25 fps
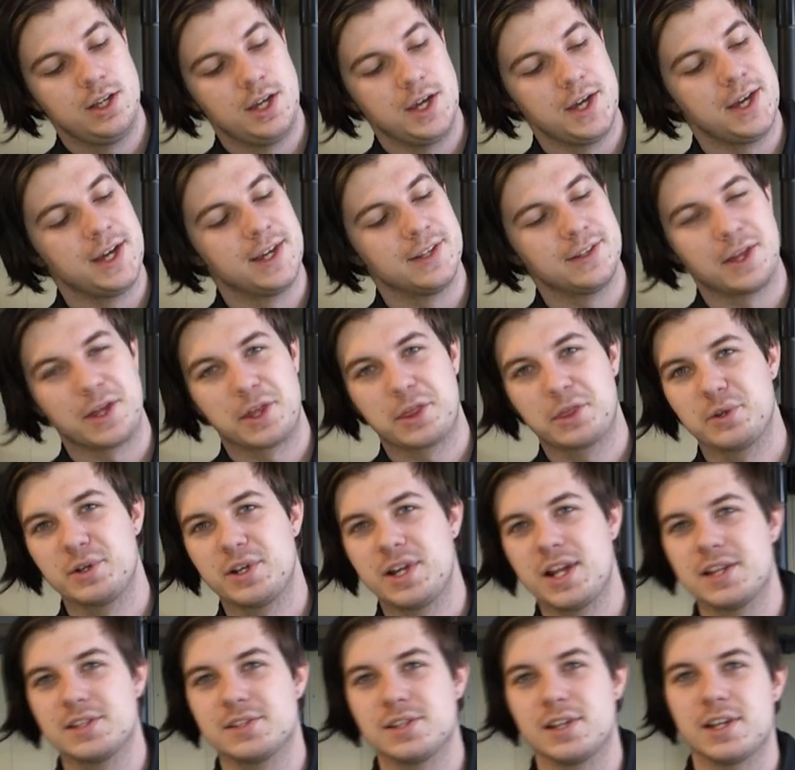And like
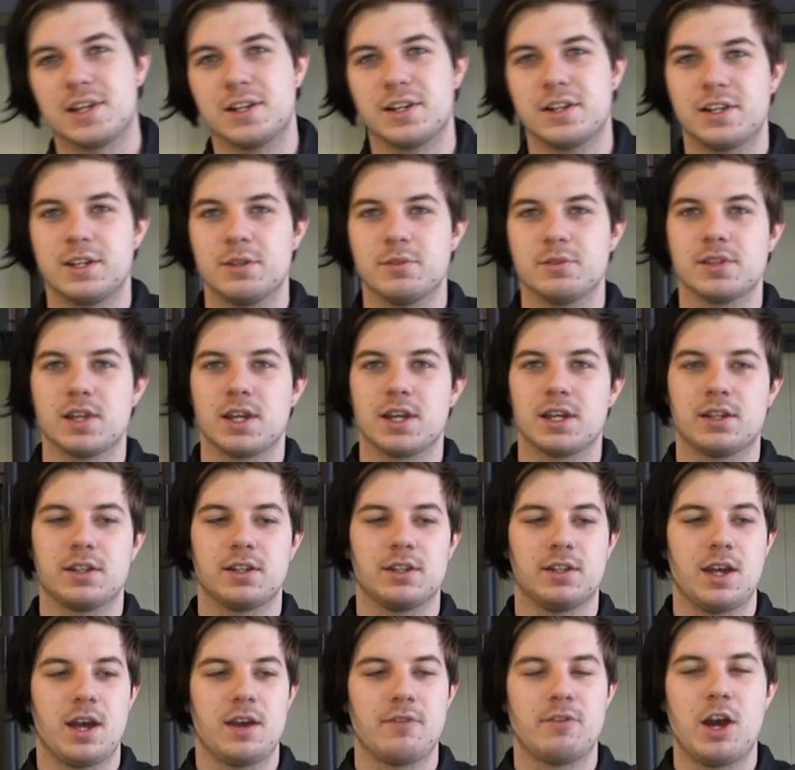three days later, he was like,
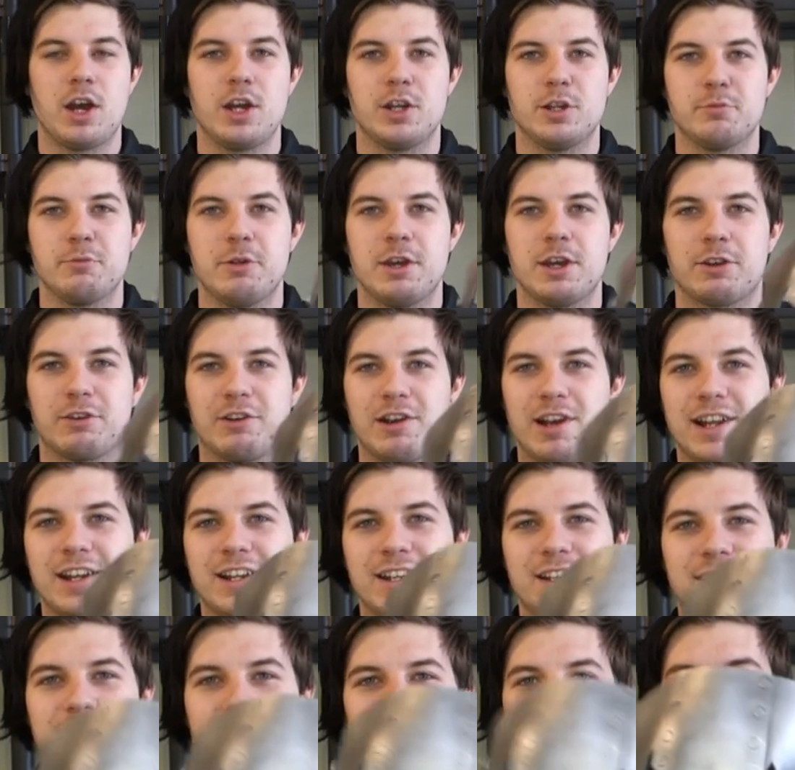I've got your Mick
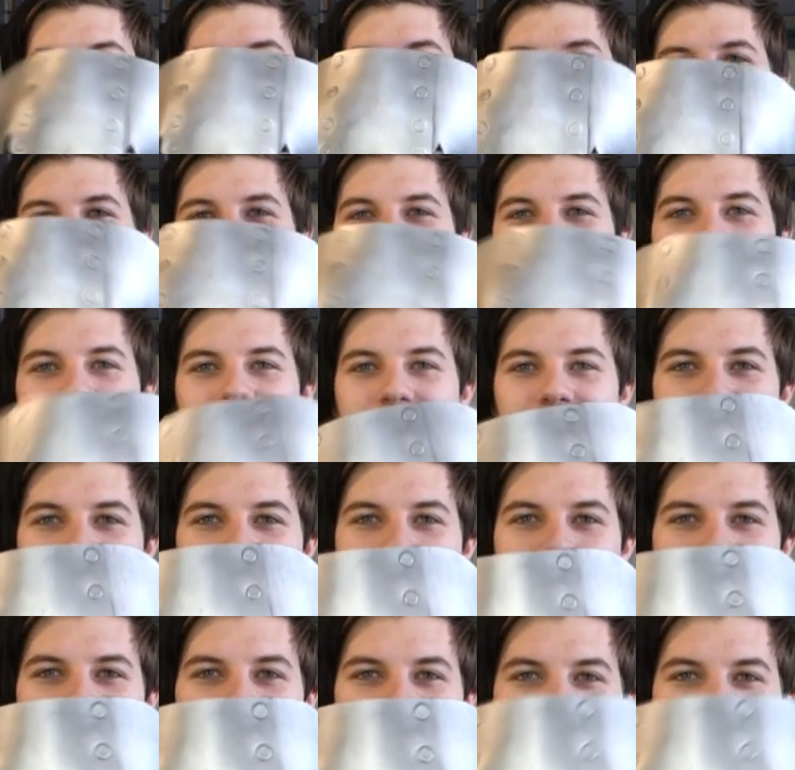ready, and uh, here it